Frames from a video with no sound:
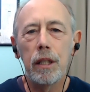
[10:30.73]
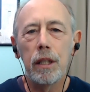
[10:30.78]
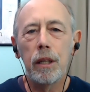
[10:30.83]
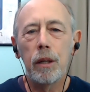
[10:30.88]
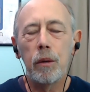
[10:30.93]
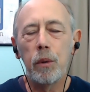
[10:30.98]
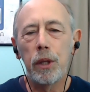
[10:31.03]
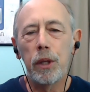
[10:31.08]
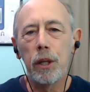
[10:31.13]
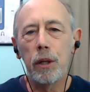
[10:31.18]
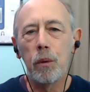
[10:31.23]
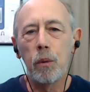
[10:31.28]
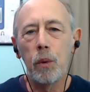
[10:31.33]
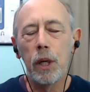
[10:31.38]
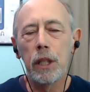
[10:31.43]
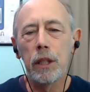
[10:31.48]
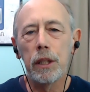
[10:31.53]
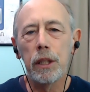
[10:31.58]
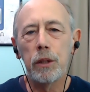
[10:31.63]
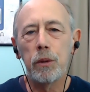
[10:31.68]
with their
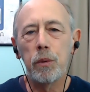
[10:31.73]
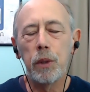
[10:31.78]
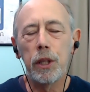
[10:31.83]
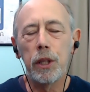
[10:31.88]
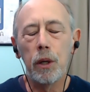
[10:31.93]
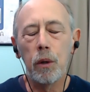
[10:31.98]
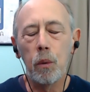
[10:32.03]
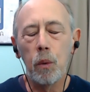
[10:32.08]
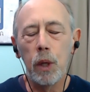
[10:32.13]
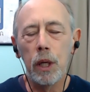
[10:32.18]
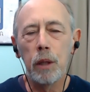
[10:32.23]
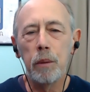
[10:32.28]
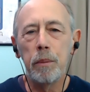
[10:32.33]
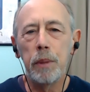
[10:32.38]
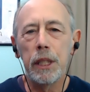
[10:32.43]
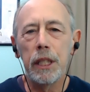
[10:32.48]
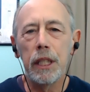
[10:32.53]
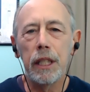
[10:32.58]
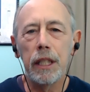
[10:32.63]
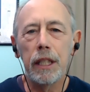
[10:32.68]
wellness, with their
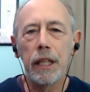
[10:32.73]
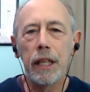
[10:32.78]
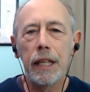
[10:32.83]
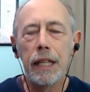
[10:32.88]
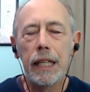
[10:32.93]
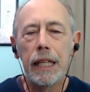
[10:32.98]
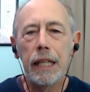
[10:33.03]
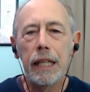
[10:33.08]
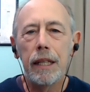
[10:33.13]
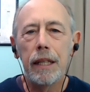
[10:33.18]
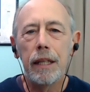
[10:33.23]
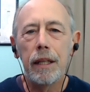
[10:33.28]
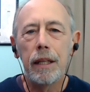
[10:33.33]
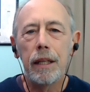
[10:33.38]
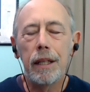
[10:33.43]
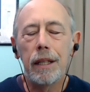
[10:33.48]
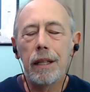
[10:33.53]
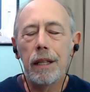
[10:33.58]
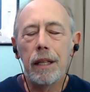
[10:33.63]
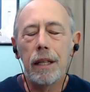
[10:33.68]
well-being.
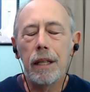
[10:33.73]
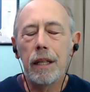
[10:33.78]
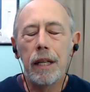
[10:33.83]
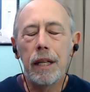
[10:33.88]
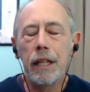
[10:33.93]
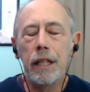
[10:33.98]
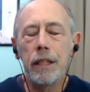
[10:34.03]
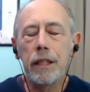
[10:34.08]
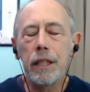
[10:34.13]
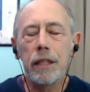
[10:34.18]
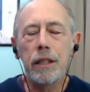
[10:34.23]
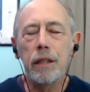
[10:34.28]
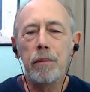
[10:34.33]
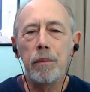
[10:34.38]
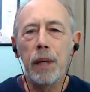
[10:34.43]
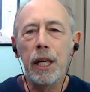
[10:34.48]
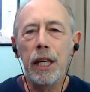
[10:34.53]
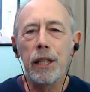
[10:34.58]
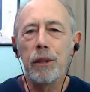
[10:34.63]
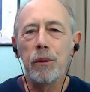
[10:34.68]
And it doesn't
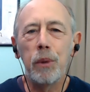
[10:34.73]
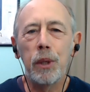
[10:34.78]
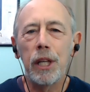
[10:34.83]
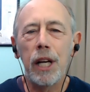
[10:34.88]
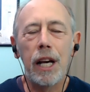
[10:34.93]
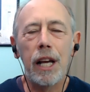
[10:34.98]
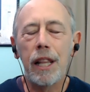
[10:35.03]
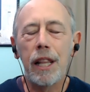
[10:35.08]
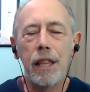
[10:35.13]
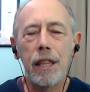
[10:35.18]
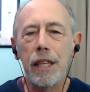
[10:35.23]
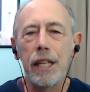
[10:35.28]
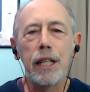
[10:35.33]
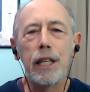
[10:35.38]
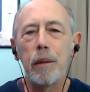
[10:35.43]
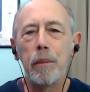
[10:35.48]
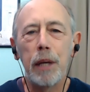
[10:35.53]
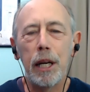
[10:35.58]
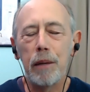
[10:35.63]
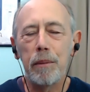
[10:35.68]
matter what I think
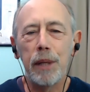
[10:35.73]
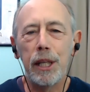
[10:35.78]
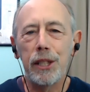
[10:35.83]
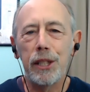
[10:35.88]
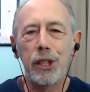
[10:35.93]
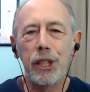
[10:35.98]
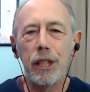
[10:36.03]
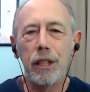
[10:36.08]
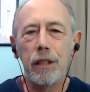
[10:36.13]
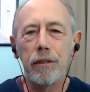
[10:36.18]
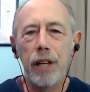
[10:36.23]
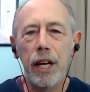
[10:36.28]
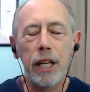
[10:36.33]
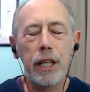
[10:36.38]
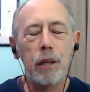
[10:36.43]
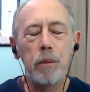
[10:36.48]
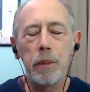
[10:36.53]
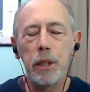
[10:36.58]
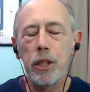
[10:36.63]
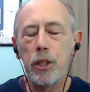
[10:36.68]
about myself. I
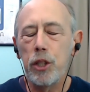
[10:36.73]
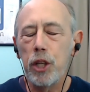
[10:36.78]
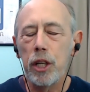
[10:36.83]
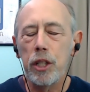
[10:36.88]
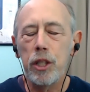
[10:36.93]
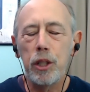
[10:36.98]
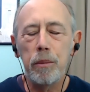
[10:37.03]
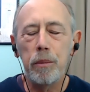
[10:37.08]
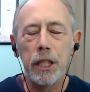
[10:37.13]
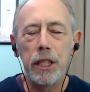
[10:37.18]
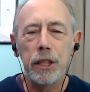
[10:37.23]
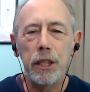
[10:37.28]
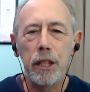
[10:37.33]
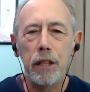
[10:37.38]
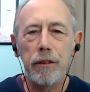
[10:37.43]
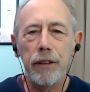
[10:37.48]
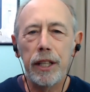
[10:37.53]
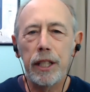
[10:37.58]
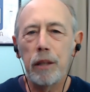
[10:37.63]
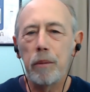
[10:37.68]
could be judging
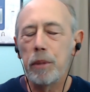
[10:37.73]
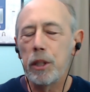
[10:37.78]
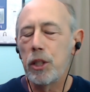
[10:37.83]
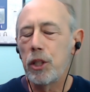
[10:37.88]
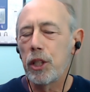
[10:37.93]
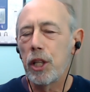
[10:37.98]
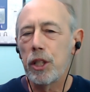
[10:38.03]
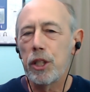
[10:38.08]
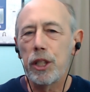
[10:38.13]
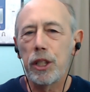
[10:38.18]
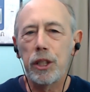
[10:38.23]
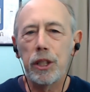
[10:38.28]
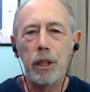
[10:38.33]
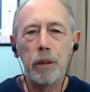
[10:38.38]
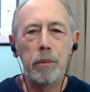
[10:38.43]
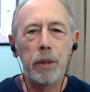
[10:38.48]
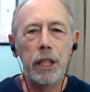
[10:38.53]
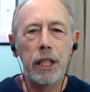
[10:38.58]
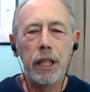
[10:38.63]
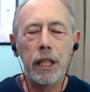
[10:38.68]
myself, I could be judging
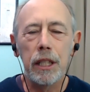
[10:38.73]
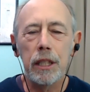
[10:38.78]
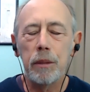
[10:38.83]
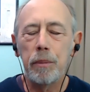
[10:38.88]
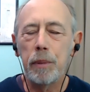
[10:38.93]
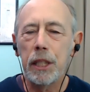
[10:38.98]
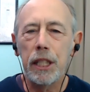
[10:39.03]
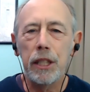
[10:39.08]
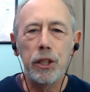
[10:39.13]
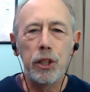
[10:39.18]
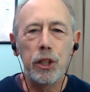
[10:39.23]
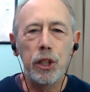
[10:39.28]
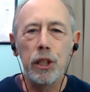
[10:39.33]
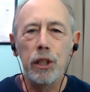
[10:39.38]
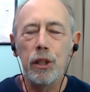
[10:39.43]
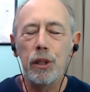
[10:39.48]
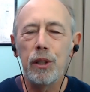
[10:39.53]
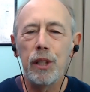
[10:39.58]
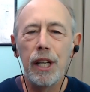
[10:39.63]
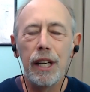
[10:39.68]
somebody else because
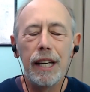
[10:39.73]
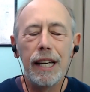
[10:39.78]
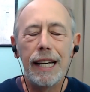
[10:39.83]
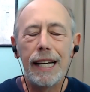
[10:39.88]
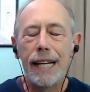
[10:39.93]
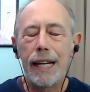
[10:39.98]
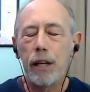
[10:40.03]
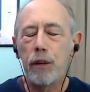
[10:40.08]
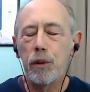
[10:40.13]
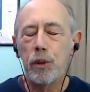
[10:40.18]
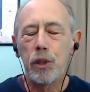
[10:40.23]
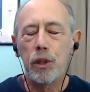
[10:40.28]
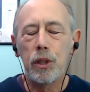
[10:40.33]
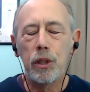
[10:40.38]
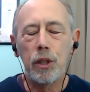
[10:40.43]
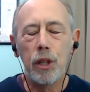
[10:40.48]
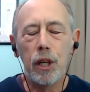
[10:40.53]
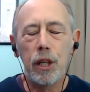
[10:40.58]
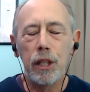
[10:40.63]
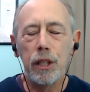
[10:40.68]
I was
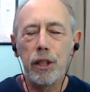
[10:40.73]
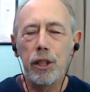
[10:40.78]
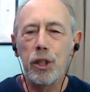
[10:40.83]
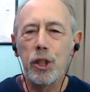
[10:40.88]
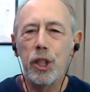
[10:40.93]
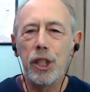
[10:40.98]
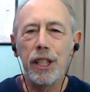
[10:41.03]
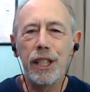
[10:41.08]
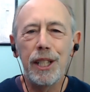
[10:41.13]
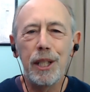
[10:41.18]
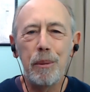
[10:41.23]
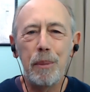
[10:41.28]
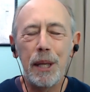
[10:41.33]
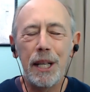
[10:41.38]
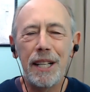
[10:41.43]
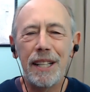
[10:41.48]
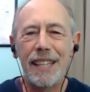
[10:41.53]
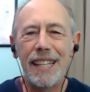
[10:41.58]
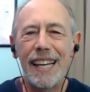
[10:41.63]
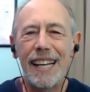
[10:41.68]
talking to Jenny
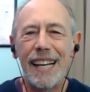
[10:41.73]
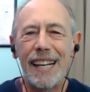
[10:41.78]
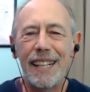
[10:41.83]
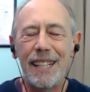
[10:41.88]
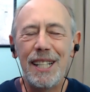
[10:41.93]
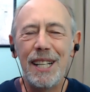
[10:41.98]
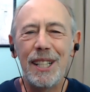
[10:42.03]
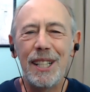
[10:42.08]
about that.